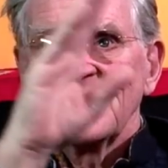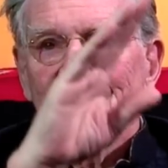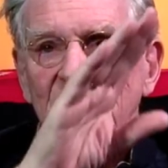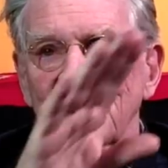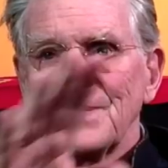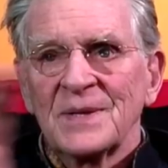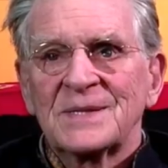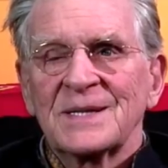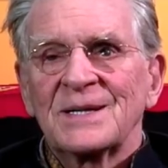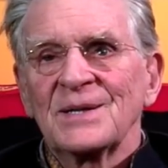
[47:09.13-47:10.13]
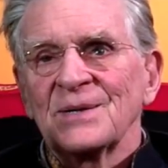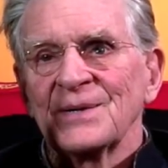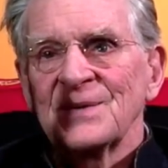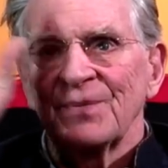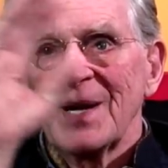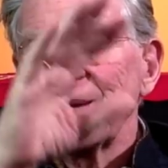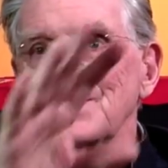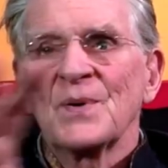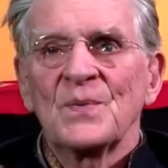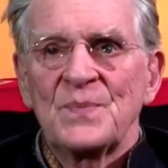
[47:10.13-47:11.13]
of the multicolored
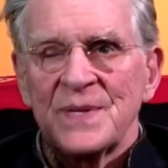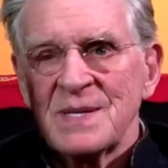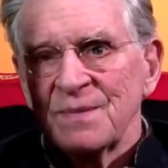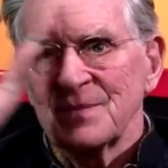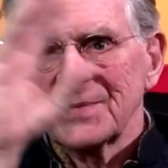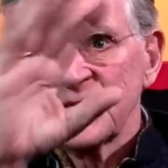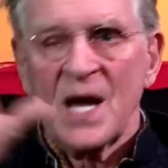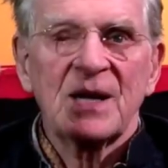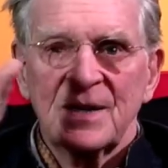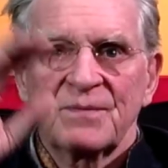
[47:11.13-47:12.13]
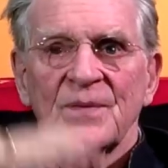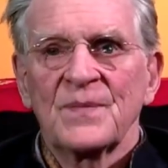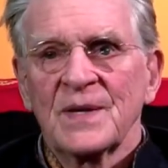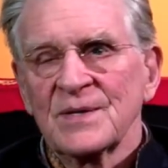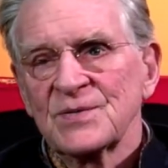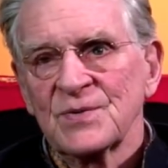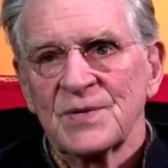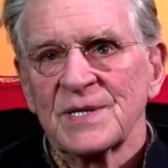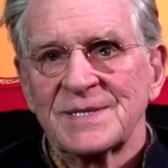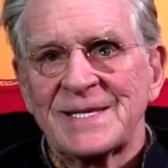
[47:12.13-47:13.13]
rainbow beam shining from there so
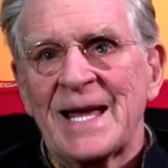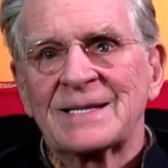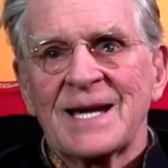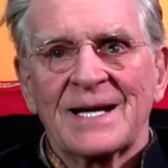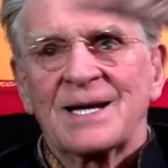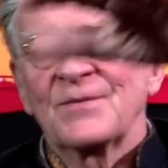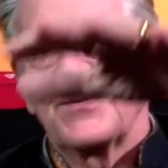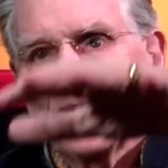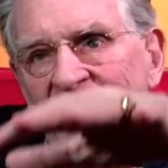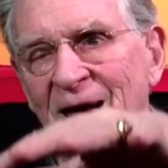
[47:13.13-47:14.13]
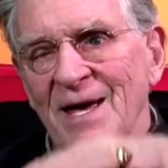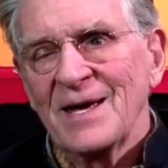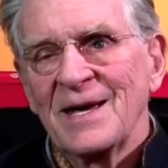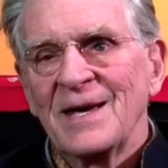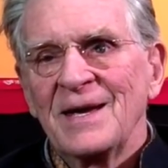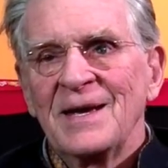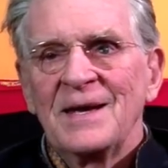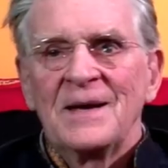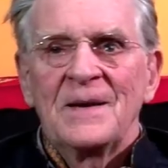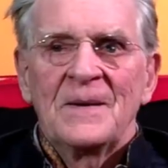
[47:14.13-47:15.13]
that Santa can fly.
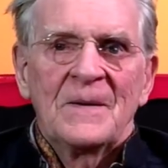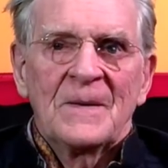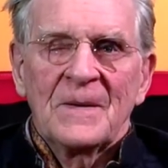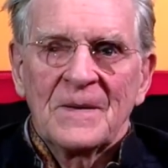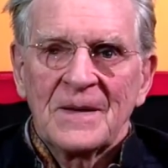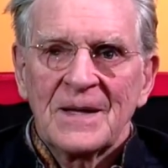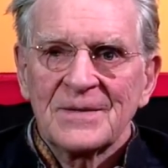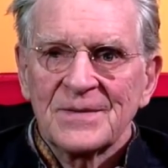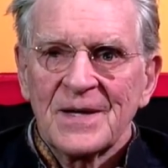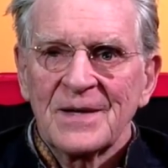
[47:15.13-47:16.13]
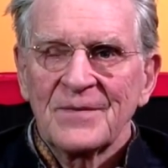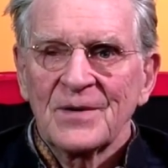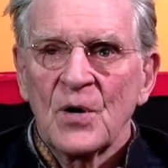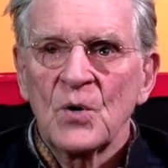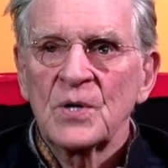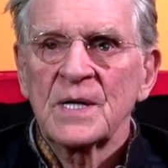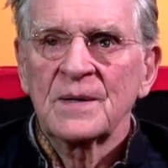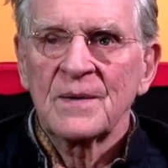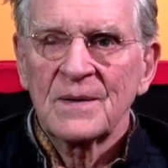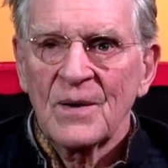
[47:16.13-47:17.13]
I have, I have a
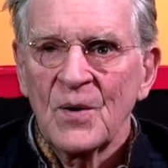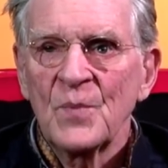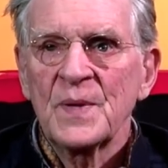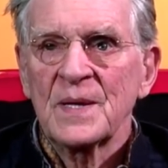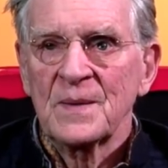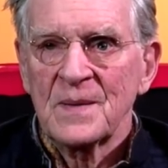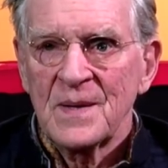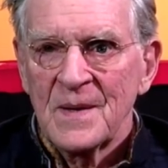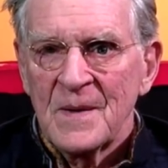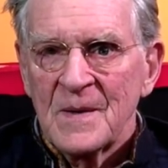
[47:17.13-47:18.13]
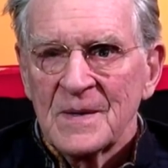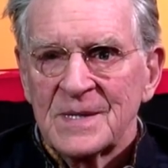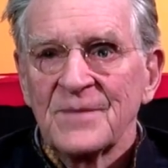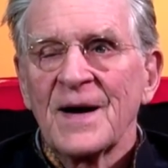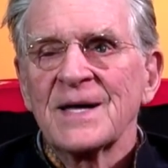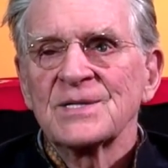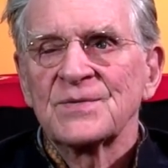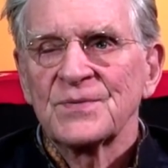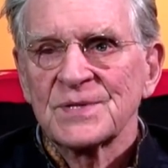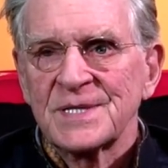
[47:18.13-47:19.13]
honing, homing device
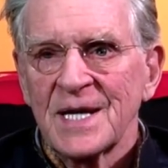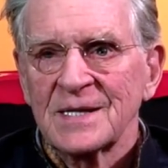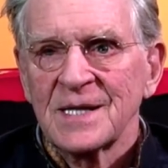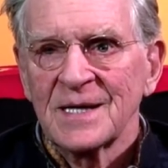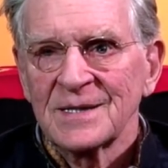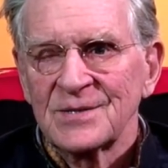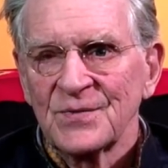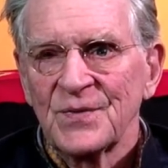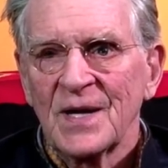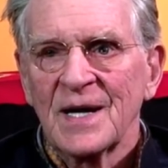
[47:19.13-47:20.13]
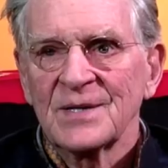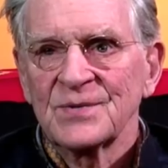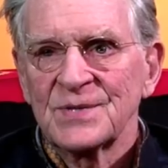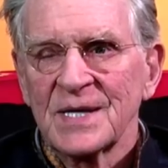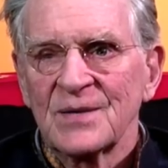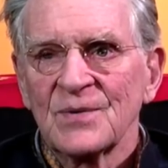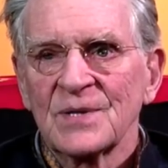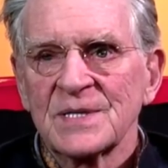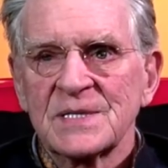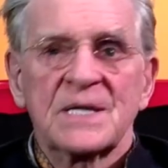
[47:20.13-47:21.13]
for Santa to fly to take
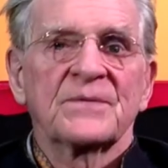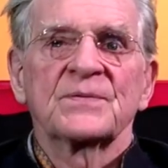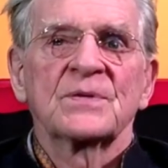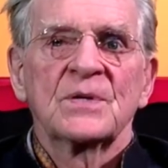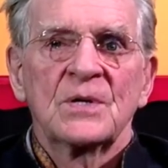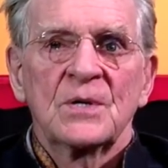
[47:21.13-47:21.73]
all his gifts